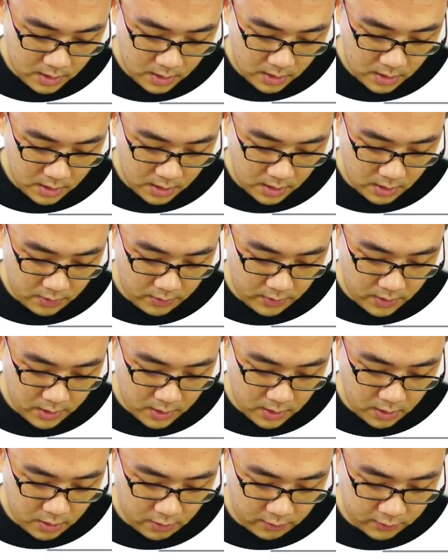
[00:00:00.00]

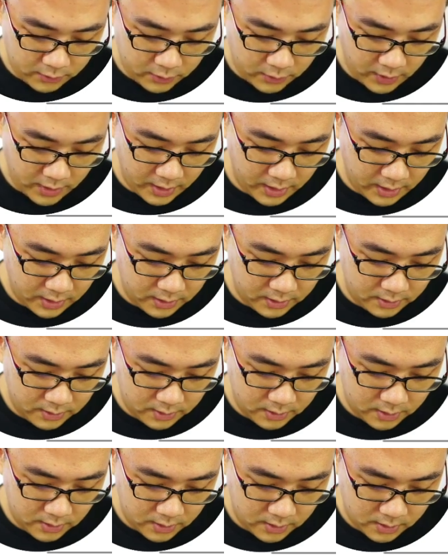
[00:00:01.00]
of triangle,
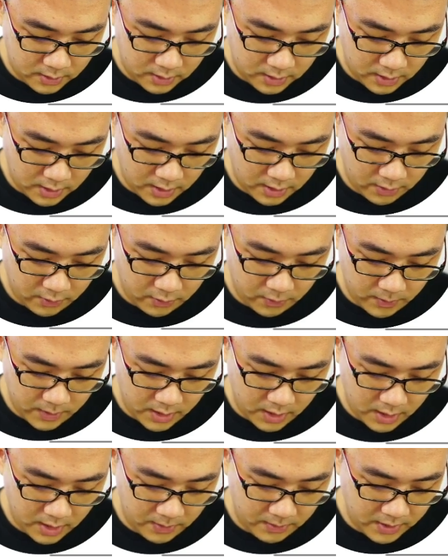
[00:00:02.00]
it will be
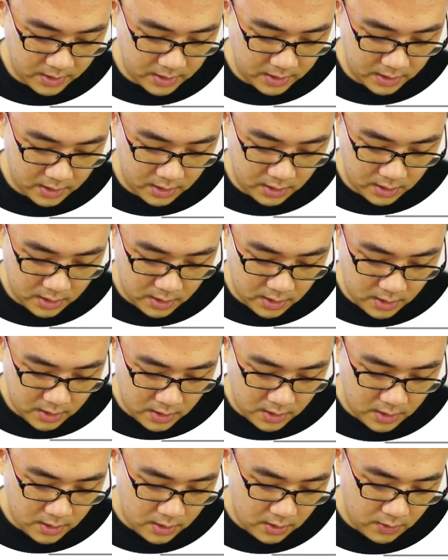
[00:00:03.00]
ABC,
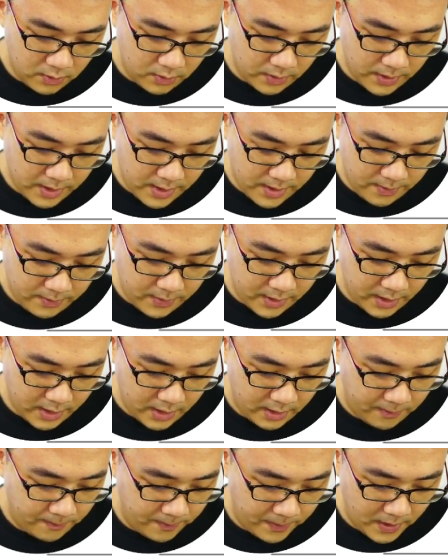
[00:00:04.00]
would then
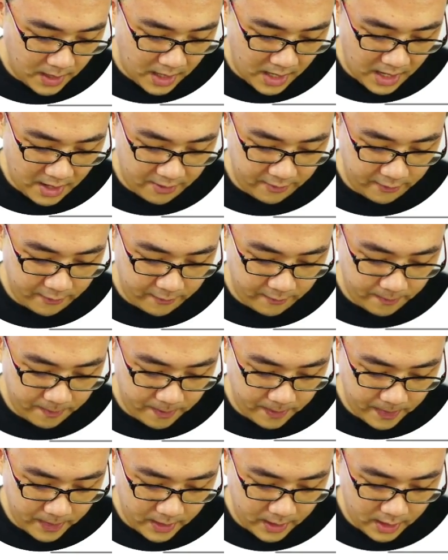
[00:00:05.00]
be half
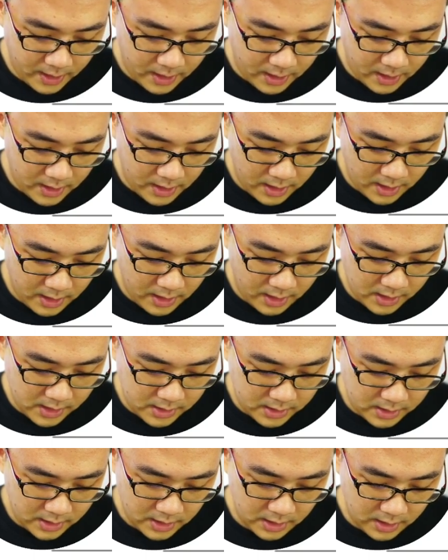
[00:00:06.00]

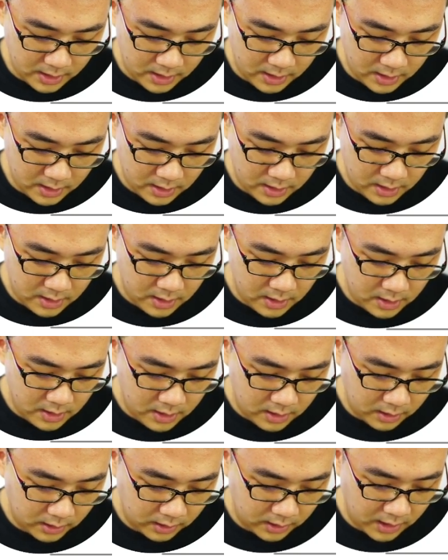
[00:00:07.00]
AC
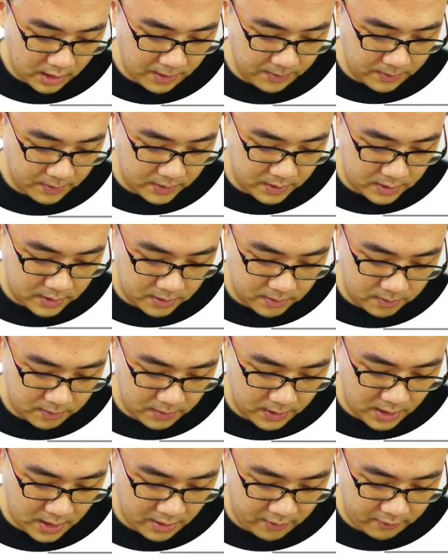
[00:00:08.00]
times
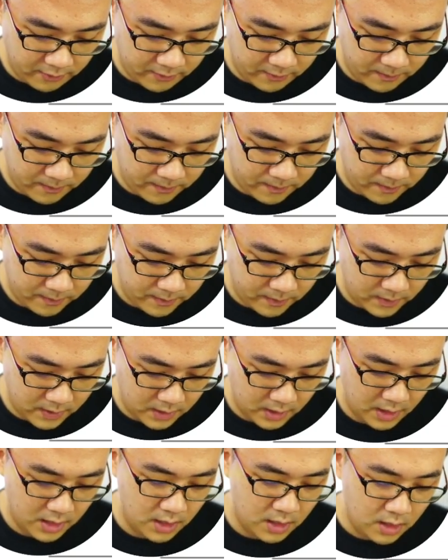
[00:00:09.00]
BF.
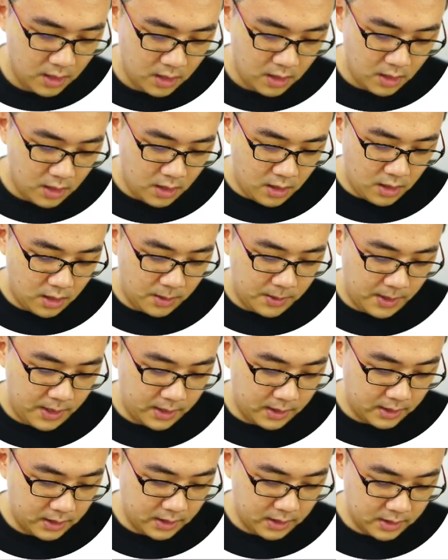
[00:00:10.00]
Okay,
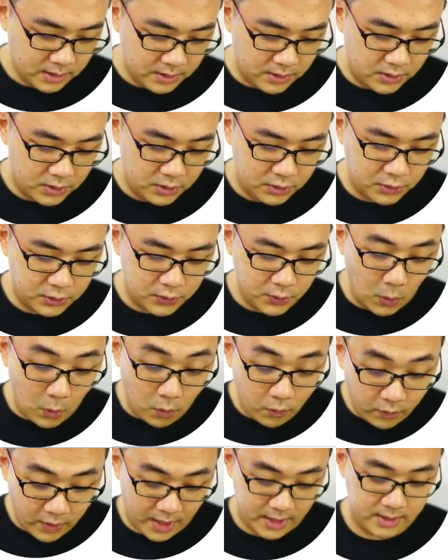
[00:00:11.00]
that is so
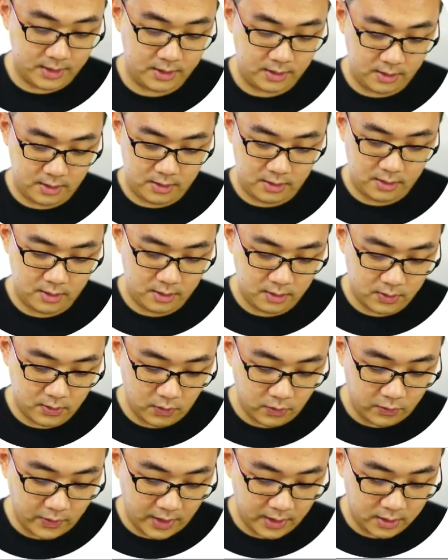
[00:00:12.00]
fast. So
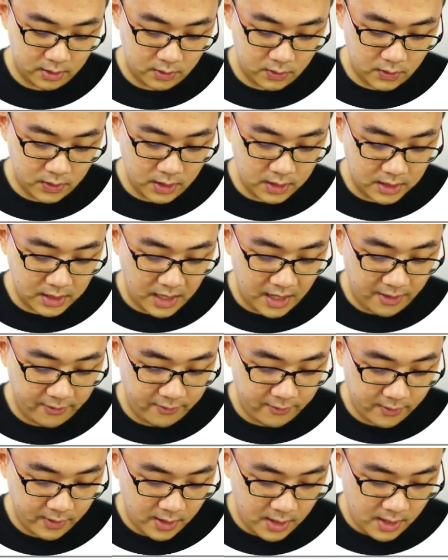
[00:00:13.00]
this is half.
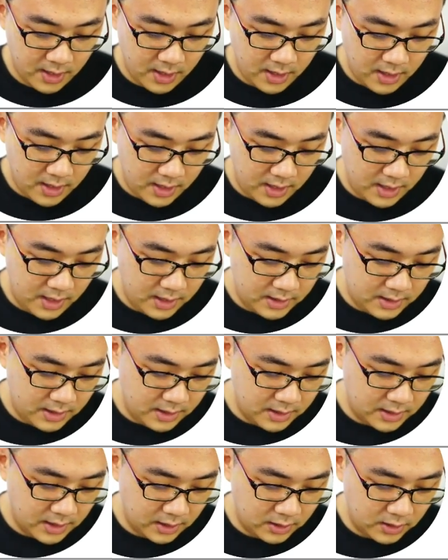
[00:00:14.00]
AC is
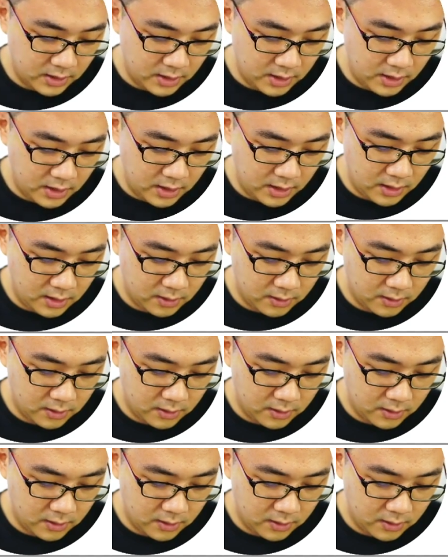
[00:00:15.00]
actually,